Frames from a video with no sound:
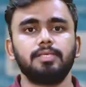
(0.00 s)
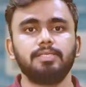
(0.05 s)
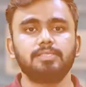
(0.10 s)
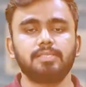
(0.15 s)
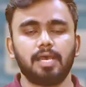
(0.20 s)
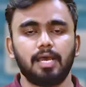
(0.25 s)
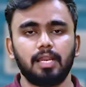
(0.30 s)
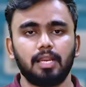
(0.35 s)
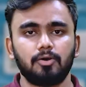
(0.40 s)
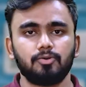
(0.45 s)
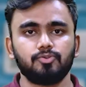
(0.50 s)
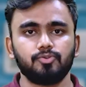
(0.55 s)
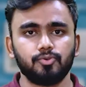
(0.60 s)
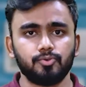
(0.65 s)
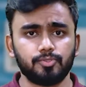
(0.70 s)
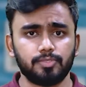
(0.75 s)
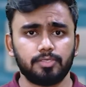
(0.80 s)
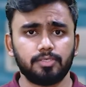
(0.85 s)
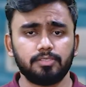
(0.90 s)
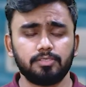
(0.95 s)
This allows
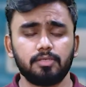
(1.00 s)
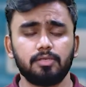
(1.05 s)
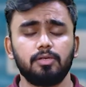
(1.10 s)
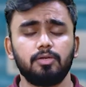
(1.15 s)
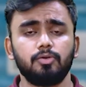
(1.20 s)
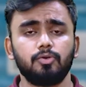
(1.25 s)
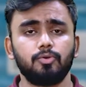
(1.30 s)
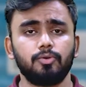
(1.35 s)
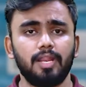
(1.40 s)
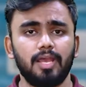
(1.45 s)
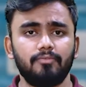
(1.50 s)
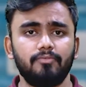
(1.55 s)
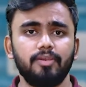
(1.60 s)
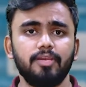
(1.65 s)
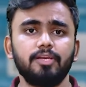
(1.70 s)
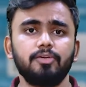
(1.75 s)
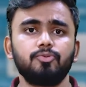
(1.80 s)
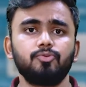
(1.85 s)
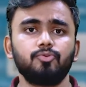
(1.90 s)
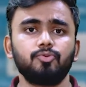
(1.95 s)
users to
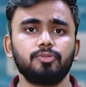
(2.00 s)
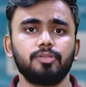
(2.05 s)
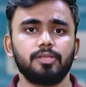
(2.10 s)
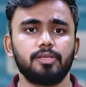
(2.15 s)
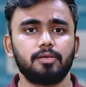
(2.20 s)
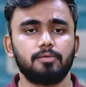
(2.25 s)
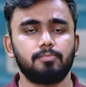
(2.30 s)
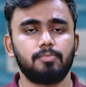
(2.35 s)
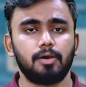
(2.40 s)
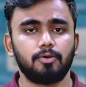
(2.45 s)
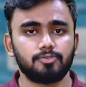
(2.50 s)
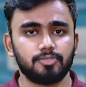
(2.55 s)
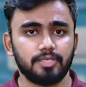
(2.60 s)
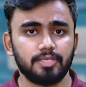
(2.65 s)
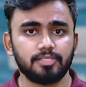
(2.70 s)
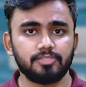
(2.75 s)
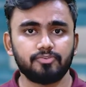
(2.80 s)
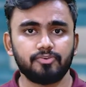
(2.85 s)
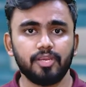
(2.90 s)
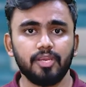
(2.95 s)
navigate through their browsing
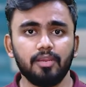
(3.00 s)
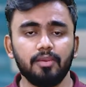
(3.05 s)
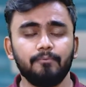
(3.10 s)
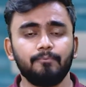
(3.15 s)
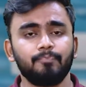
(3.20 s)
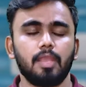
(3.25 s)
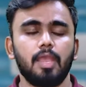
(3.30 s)
history